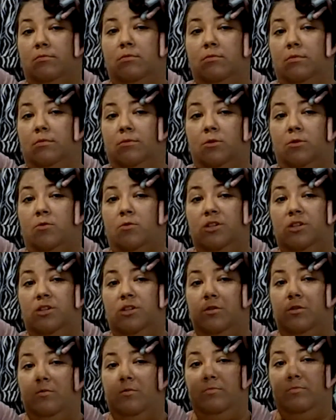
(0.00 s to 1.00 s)

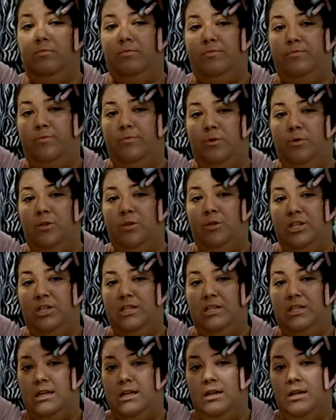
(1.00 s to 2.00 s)
originally
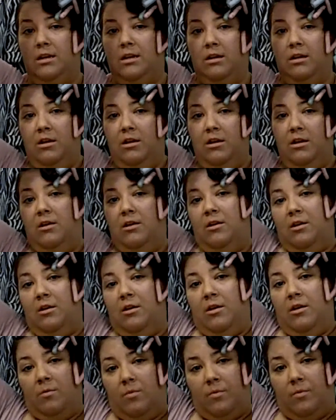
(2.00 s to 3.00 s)
purchased it.
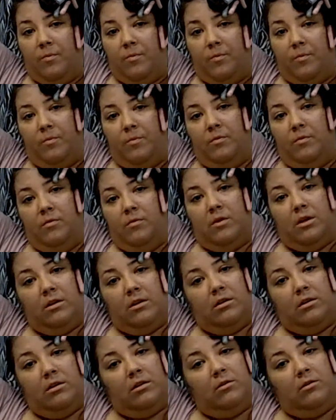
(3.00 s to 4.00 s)

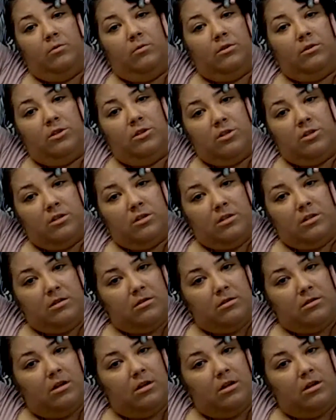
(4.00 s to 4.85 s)
And I will just